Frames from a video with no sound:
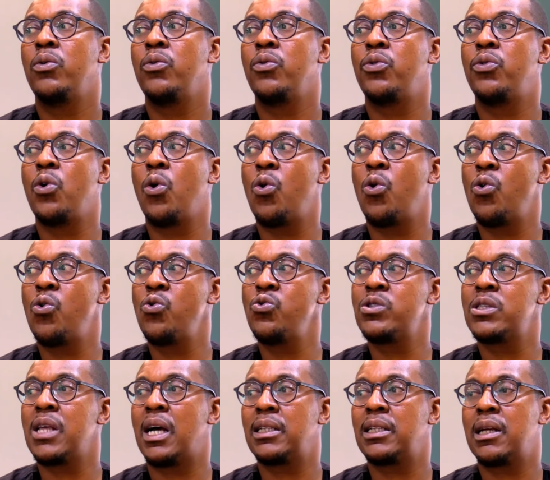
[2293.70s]

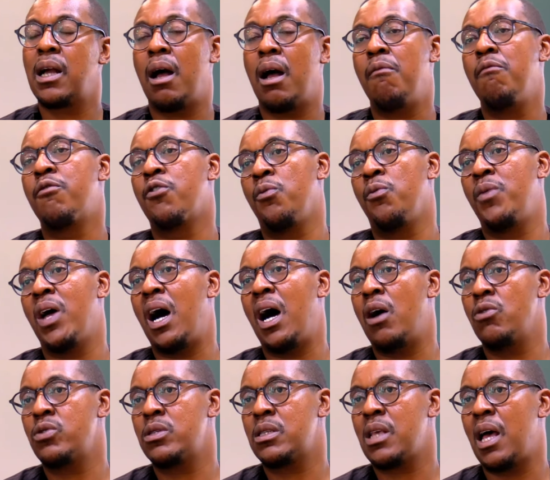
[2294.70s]
those that come from the
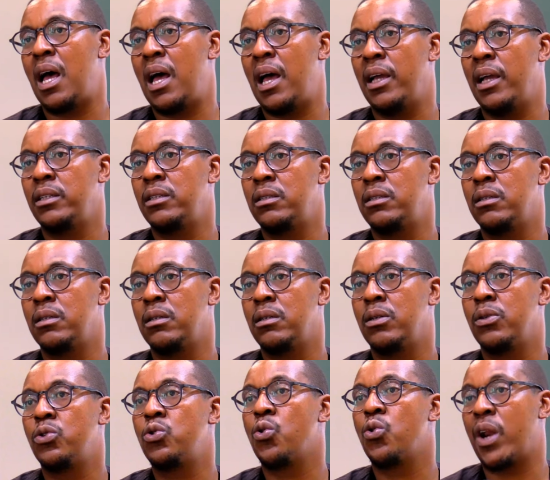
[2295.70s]
outside
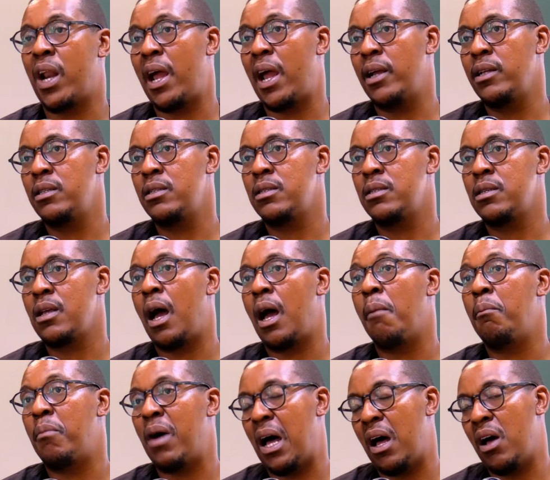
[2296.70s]
to write
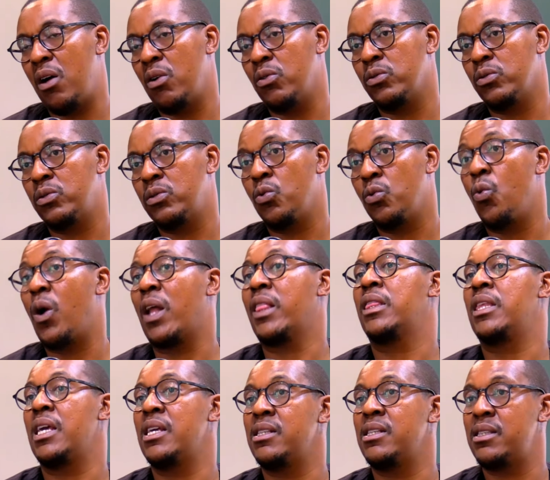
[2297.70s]
about what
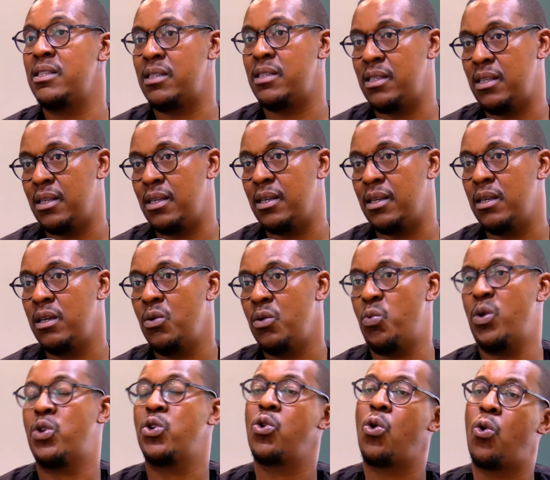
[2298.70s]
they see
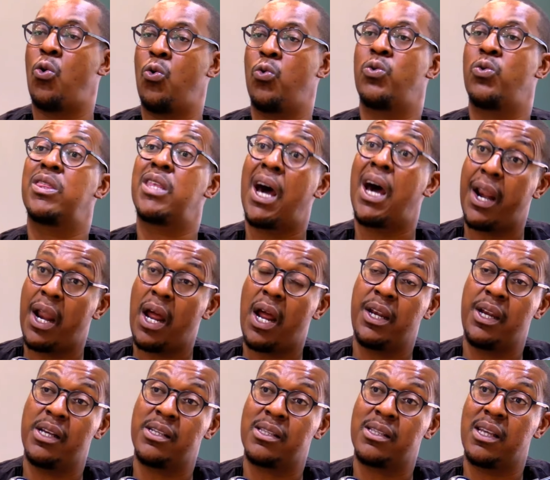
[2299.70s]
with no thorough
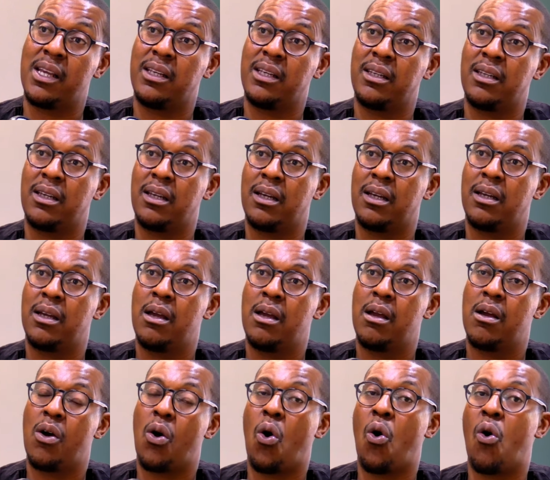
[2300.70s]
understanding
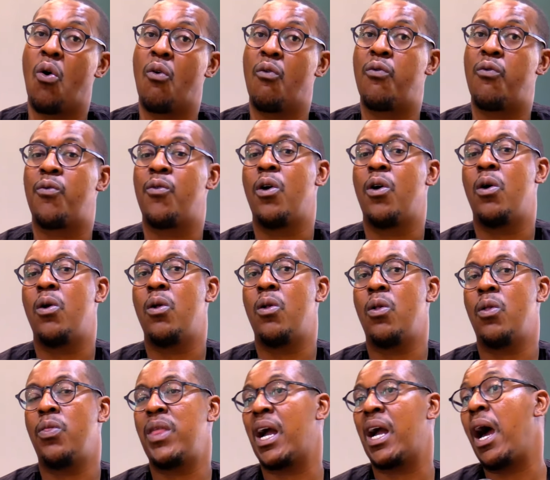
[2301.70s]
of
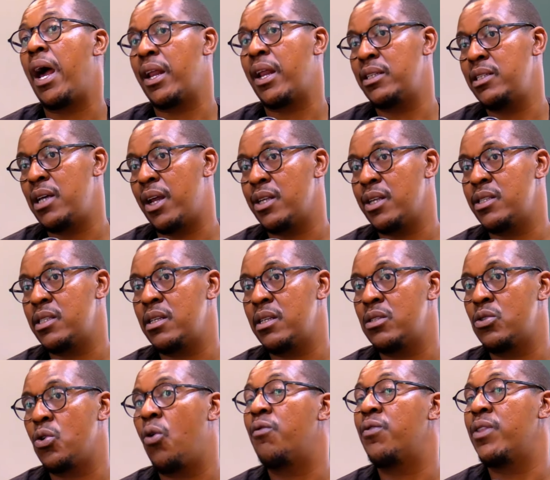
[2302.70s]
the
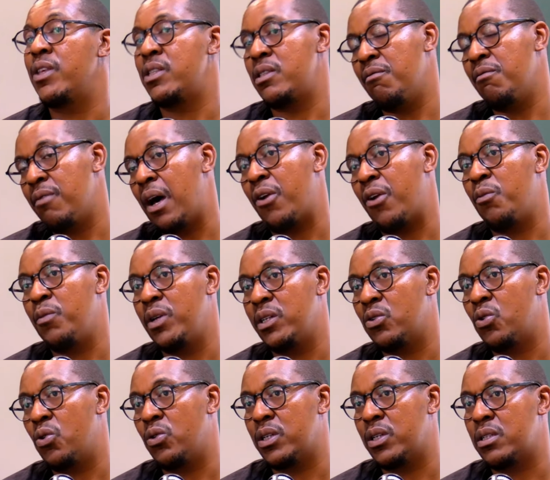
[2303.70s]
characteristics of this environment
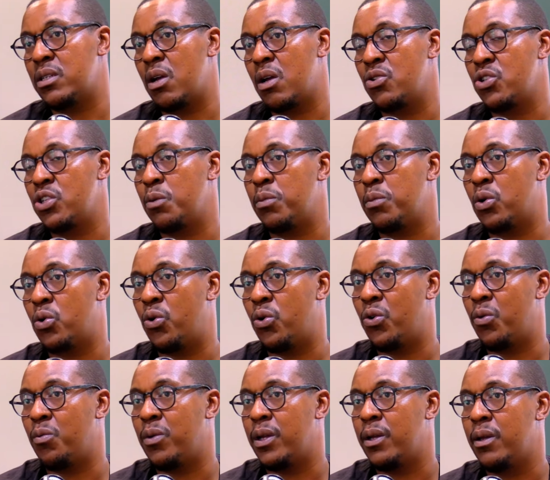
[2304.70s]
called the township
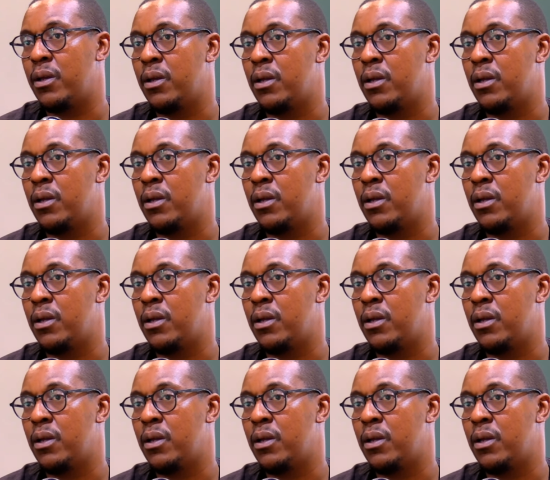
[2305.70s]
economy.